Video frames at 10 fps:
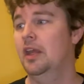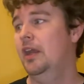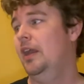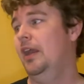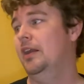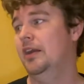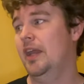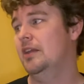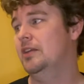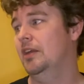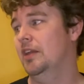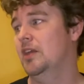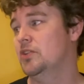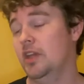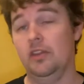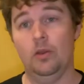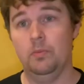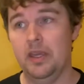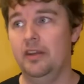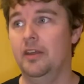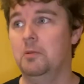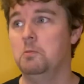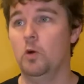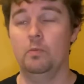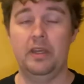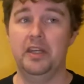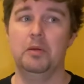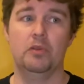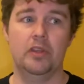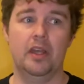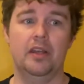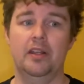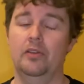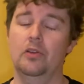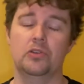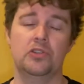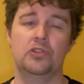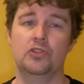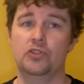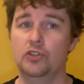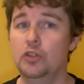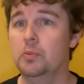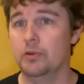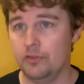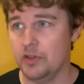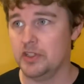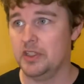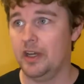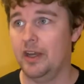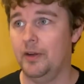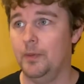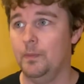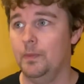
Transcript: and an 18-inch either medium or medium thin. They're super versatile.